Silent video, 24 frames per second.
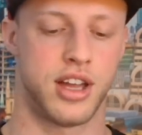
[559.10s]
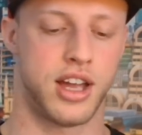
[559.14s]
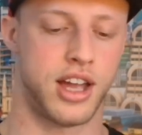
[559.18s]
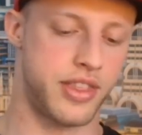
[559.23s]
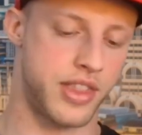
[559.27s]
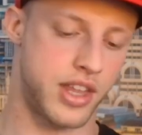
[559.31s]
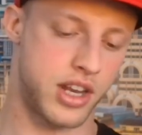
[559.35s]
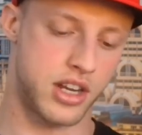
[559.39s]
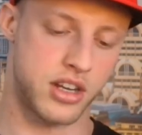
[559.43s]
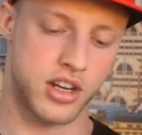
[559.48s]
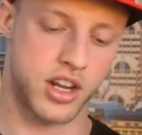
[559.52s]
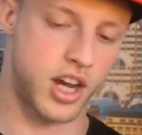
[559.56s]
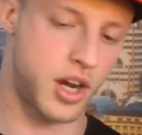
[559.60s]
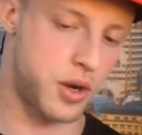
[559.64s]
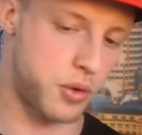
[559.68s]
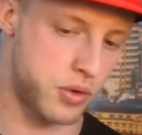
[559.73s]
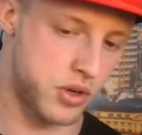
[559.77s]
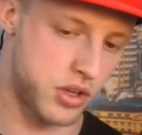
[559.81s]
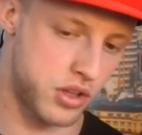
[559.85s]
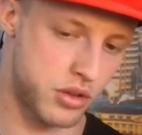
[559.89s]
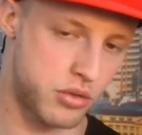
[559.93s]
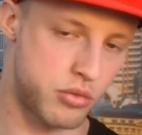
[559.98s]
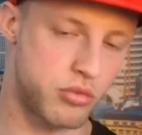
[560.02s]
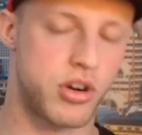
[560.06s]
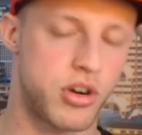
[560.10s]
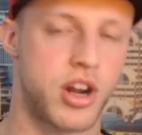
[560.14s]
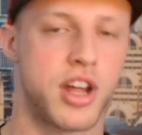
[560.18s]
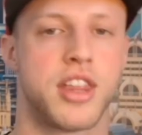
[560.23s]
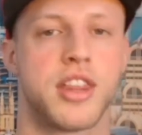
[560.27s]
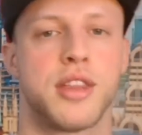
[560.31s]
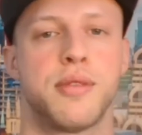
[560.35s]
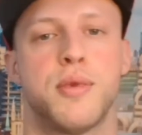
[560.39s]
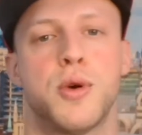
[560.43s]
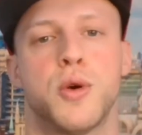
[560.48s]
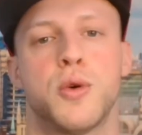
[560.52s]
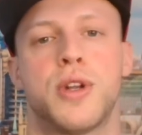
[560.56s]
And then I want you to write
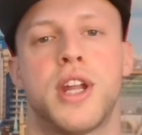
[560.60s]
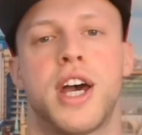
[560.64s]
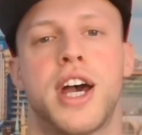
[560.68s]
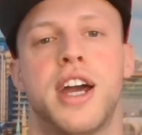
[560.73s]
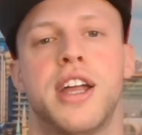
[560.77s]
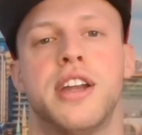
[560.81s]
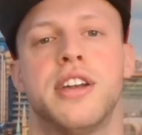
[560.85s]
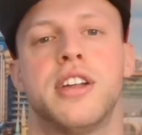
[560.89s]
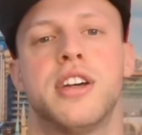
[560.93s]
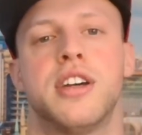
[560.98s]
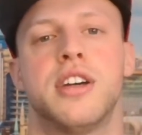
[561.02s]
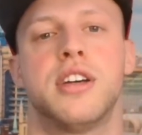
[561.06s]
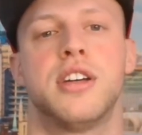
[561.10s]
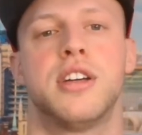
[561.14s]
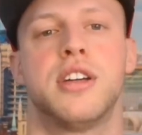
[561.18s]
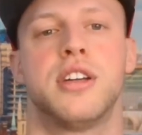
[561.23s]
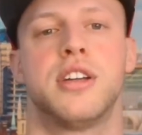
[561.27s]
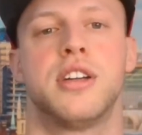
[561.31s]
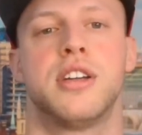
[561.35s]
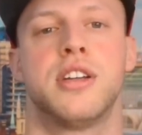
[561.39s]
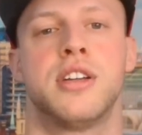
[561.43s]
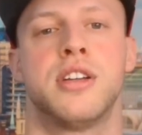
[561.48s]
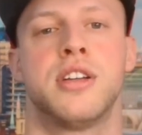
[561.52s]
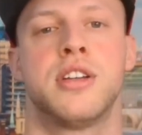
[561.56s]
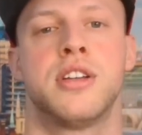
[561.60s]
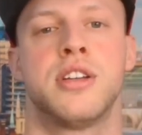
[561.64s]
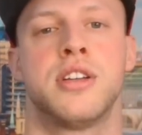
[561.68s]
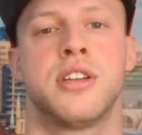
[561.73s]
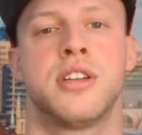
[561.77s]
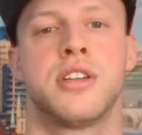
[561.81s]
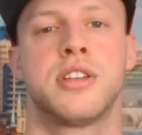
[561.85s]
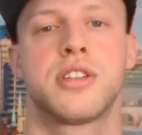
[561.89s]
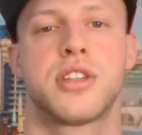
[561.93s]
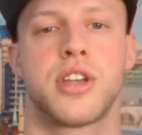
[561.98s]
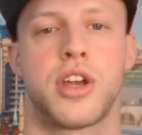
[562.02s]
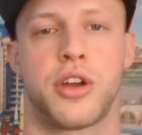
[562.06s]
them all down.
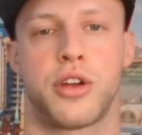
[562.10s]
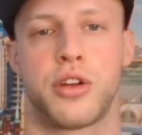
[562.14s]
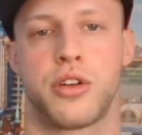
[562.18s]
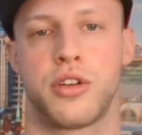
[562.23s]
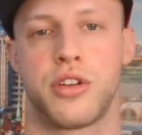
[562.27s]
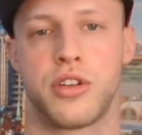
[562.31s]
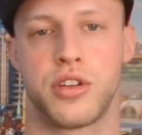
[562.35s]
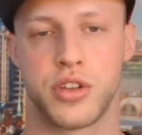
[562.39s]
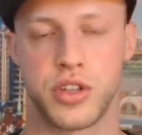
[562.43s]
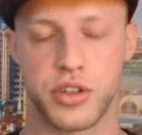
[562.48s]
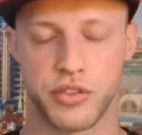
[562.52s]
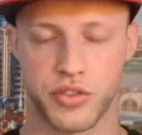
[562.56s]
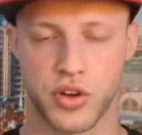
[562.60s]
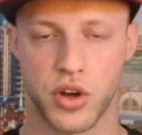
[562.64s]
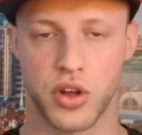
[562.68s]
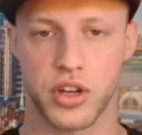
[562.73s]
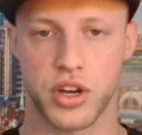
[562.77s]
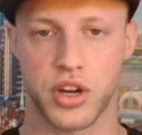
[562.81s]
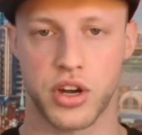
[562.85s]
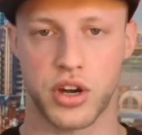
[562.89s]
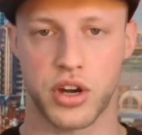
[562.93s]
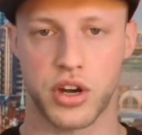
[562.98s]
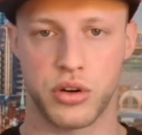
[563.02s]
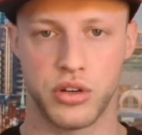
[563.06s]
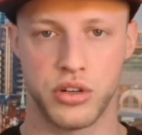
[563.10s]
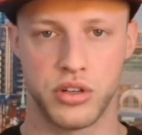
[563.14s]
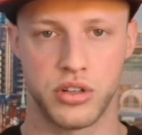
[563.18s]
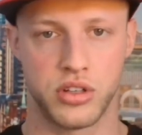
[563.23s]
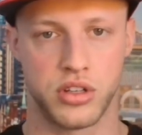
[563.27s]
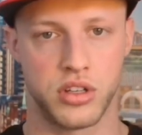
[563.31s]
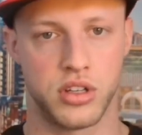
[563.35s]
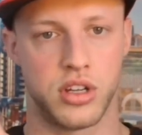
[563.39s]
So you've got the goal,